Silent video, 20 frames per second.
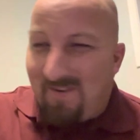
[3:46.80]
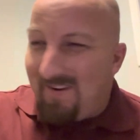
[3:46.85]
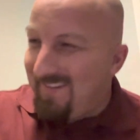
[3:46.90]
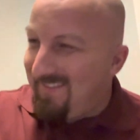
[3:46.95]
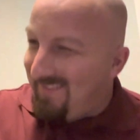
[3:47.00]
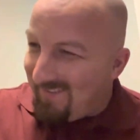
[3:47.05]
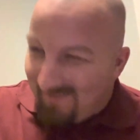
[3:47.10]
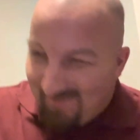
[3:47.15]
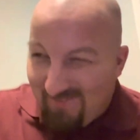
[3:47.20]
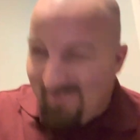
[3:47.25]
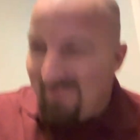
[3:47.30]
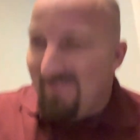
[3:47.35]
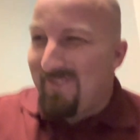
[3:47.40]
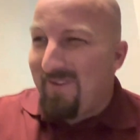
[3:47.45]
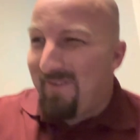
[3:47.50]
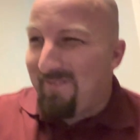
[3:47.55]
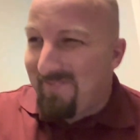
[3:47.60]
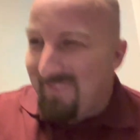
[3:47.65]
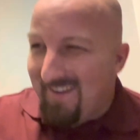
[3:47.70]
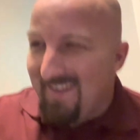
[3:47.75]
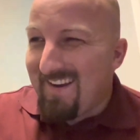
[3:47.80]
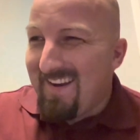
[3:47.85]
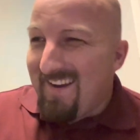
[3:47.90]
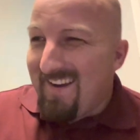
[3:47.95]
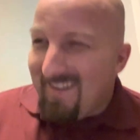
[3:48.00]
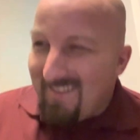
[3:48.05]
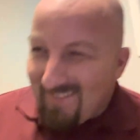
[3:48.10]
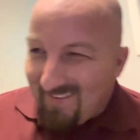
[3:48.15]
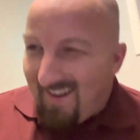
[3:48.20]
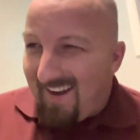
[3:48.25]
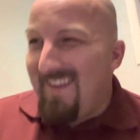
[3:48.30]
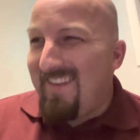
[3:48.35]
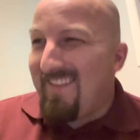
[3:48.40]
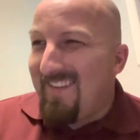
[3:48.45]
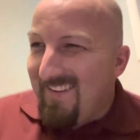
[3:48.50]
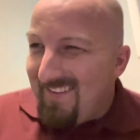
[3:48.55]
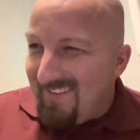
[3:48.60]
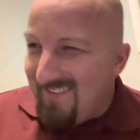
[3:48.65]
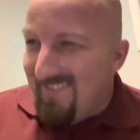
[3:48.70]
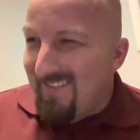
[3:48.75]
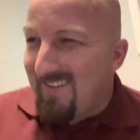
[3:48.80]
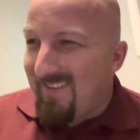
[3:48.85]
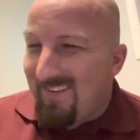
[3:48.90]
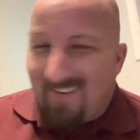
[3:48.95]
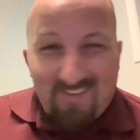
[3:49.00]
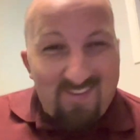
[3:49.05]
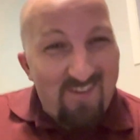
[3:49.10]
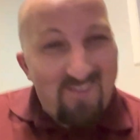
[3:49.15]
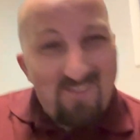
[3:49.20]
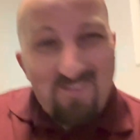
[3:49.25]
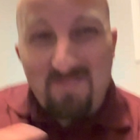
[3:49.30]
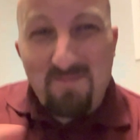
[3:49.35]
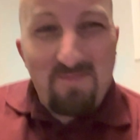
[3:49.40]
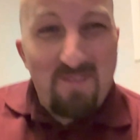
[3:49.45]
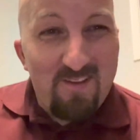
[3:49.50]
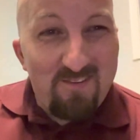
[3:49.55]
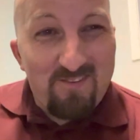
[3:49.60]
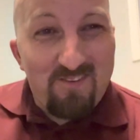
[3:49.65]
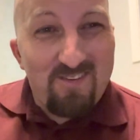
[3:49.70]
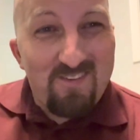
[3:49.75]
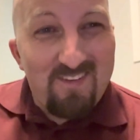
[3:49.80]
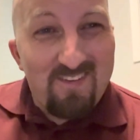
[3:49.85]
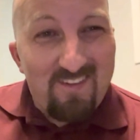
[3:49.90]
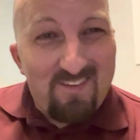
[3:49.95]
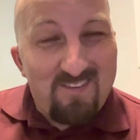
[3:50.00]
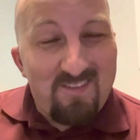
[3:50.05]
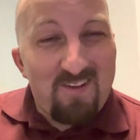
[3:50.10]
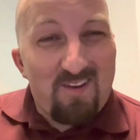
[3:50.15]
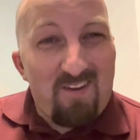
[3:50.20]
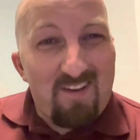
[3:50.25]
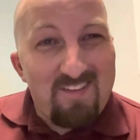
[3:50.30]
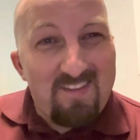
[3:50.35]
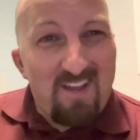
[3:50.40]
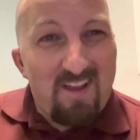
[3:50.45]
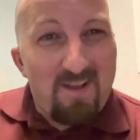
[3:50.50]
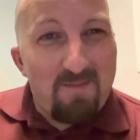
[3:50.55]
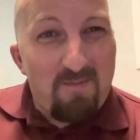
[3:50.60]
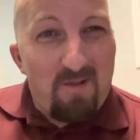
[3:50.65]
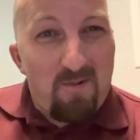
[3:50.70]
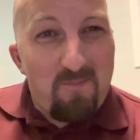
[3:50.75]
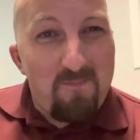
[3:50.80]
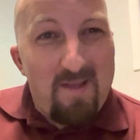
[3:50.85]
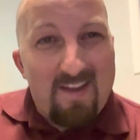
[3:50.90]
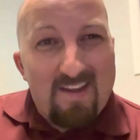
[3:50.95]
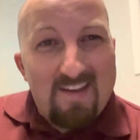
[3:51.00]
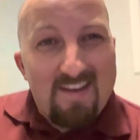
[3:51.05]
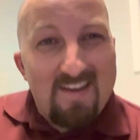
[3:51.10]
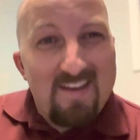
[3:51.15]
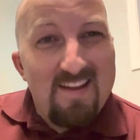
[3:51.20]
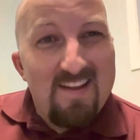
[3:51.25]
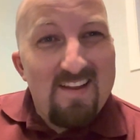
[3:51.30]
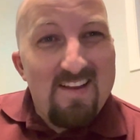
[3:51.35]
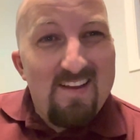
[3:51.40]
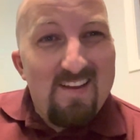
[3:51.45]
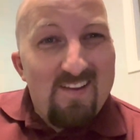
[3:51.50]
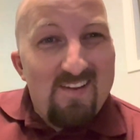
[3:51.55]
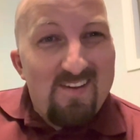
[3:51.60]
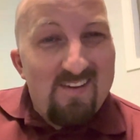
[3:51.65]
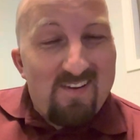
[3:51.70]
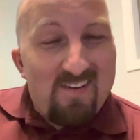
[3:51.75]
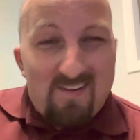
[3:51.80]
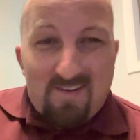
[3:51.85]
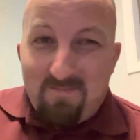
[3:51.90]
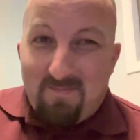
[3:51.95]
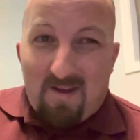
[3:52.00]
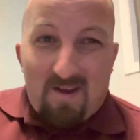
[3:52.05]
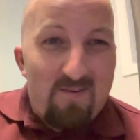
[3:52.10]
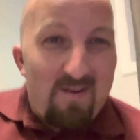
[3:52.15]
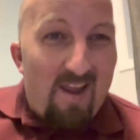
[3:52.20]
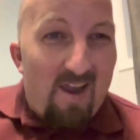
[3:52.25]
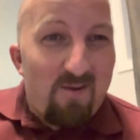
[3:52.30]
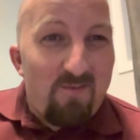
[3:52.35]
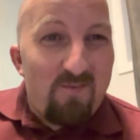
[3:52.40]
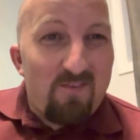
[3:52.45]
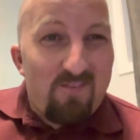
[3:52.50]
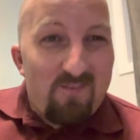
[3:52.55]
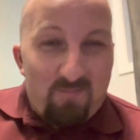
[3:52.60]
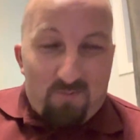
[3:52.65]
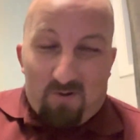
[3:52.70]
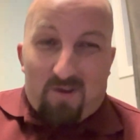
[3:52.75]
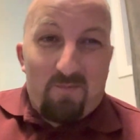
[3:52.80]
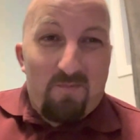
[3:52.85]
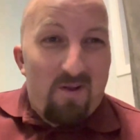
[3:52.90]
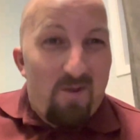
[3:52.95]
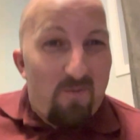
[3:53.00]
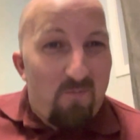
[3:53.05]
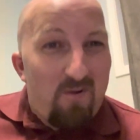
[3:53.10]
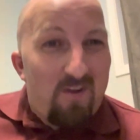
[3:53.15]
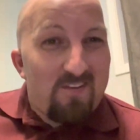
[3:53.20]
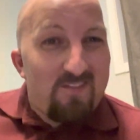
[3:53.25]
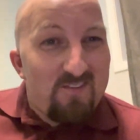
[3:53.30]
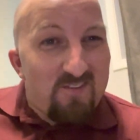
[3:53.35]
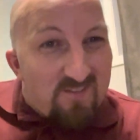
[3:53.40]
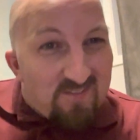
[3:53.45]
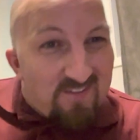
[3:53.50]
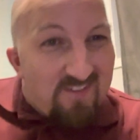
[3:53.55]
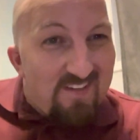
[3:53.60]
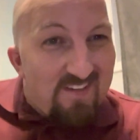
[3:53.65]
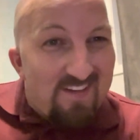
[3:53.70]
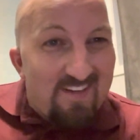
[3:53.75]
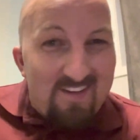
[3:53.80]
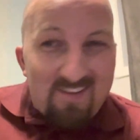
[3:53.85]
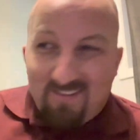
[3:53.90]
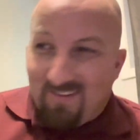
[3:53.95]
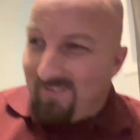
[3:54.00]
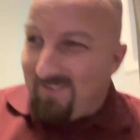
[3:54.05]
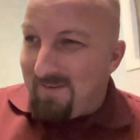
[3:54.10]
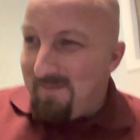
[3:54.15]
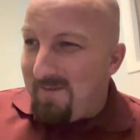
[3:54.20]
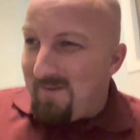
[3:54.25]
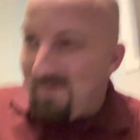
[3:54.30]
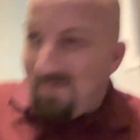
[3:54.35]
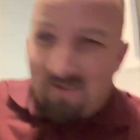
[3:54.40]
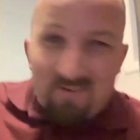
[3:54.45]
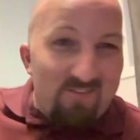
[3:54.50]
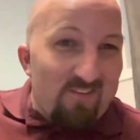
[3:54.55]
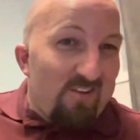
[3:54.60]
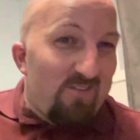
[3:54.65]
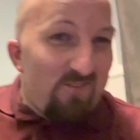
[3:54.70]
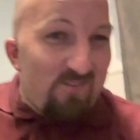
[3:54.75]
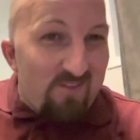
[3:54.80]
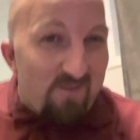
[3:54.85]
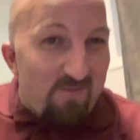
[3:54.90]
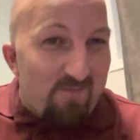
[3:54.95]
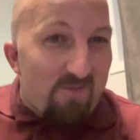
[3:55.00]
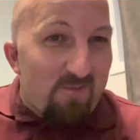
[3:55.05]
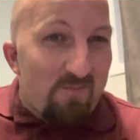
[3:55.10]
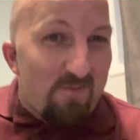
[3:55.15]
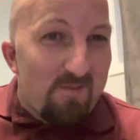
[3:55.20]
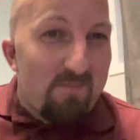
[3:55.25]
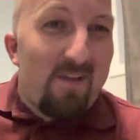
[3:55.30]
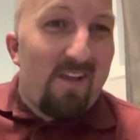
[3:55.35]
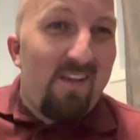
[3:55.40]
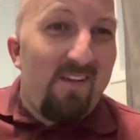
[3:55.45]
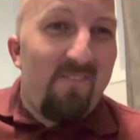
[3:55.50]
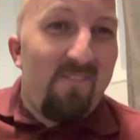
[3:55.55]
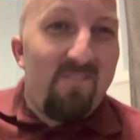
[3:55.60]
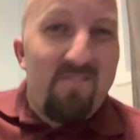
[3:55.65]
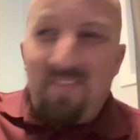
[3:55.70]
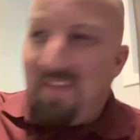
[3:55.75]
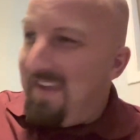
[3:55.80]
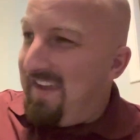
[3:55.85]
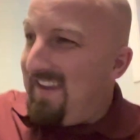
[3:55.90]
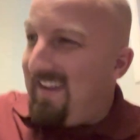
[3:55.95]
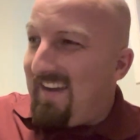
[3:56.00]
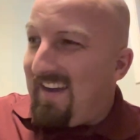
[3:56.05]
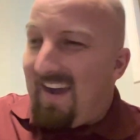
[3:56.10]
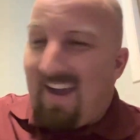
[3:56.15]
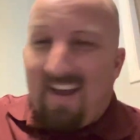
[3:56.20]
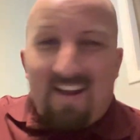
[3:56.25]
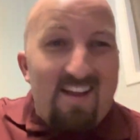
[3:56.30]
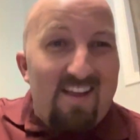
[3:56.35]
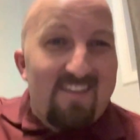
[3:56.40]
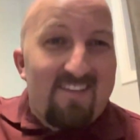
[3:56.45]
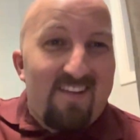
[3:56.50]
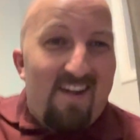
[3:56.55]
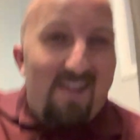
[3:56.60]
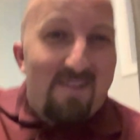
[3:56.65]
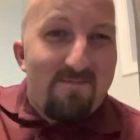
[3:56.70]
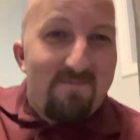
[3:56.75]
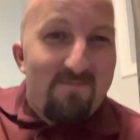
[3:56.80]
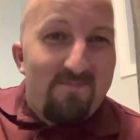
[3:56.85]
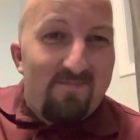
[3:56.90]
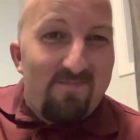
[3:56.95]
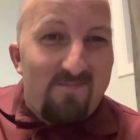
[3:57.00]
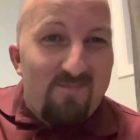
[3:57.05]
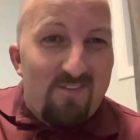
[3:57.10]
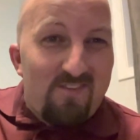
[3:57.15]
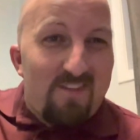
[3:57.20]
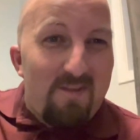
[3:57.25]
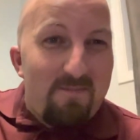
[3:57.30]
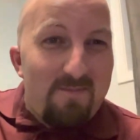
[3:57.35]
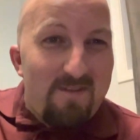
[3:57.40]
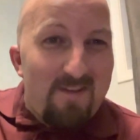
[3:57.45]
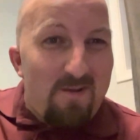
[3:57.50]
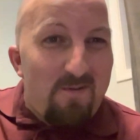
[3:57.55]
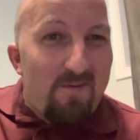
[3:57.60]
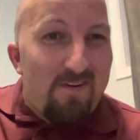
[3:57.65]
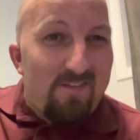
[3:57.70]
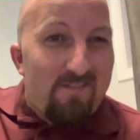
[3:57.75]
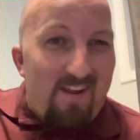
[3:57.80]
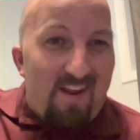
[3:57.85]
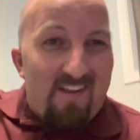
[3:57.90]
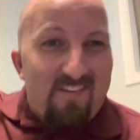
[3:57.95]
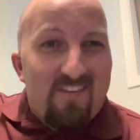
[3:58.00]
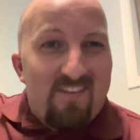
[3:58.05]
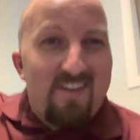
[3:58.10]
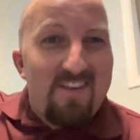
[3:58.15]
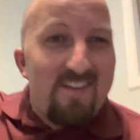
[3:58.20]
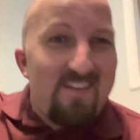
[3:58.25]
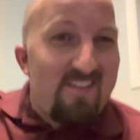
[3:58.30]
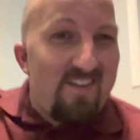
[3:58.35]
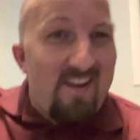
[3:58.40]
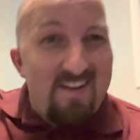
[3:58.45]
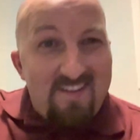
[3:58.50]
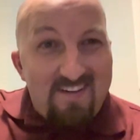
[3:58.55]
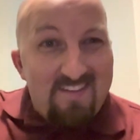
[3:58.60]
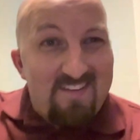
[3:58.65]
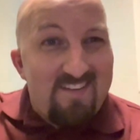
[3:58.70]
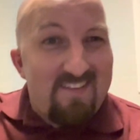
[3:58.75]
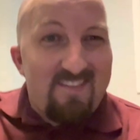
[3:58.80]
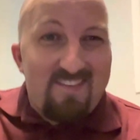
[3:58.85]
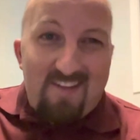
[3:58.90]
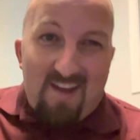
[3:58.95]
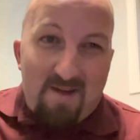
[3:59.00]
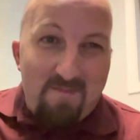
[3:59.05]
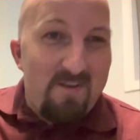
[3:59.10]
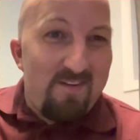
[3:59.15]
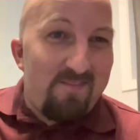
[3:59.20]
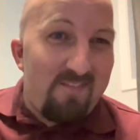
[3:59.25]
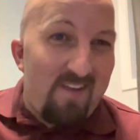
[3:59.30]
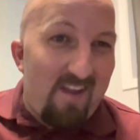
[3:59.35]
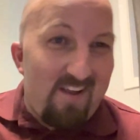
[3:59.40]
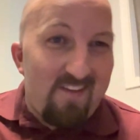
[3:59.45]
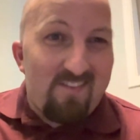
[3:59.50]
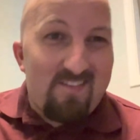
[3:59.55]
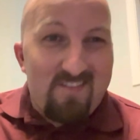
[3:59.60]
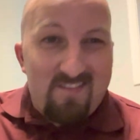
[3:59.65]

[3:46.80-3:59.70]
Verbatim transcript: want to do something, right? So, cause that's the pleasure, that's the great thing about making uh, my own hours, working when I want to, is if someone wants to do something with me, I got time. Just let me know in advance. I need I need time in advance